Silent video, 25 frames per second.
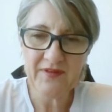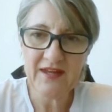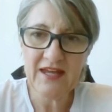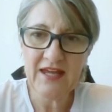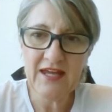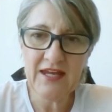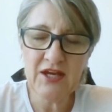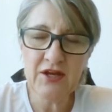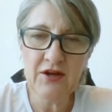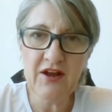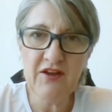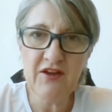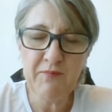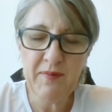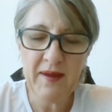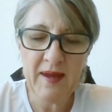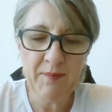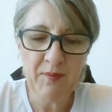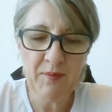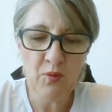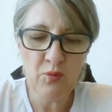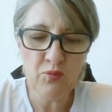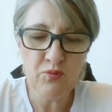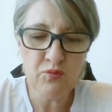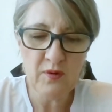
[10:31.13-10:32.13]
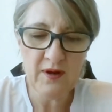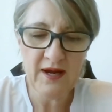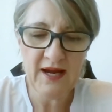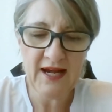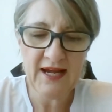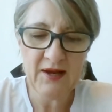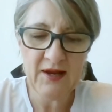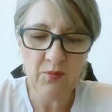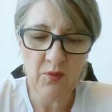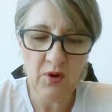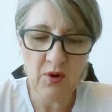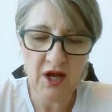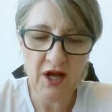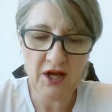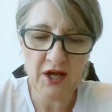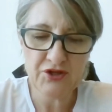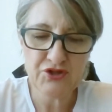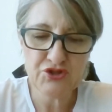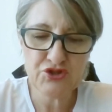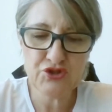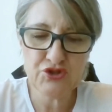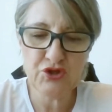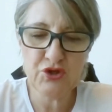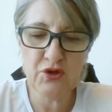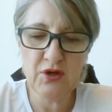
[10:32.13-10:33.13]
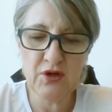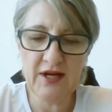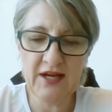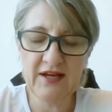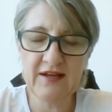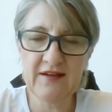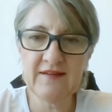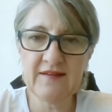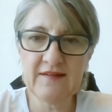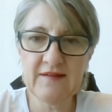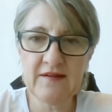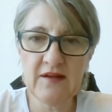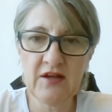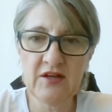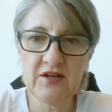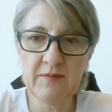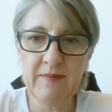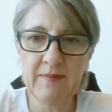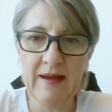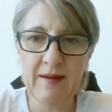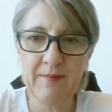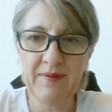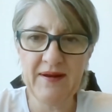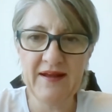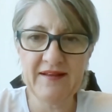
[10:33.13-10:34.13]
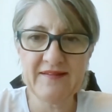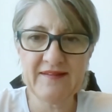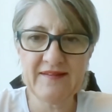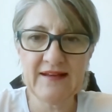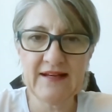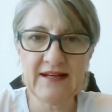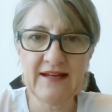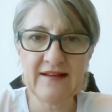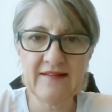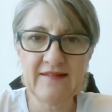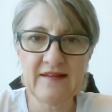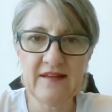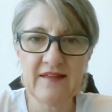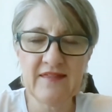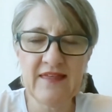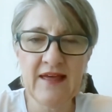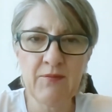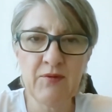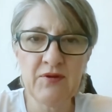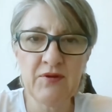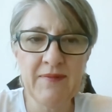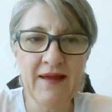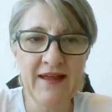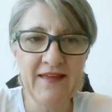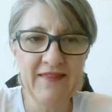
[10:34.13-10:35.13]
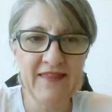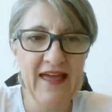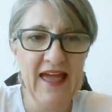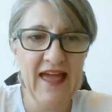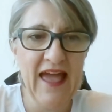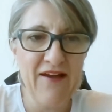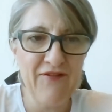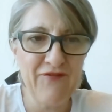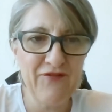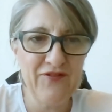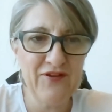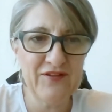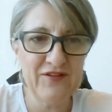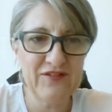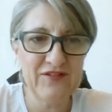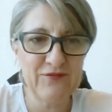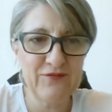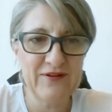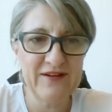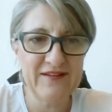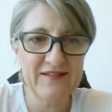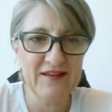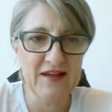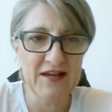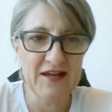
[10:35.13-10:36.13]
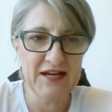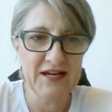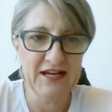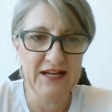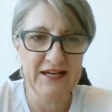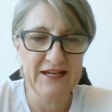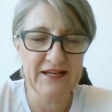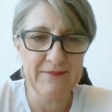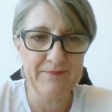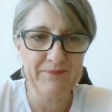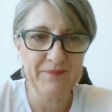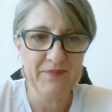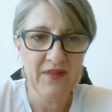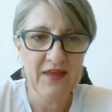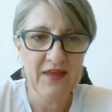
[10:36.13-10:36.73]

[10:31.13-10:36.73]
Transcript: If people really were truly concerned about plastic litter, they would make the effort to recycle it.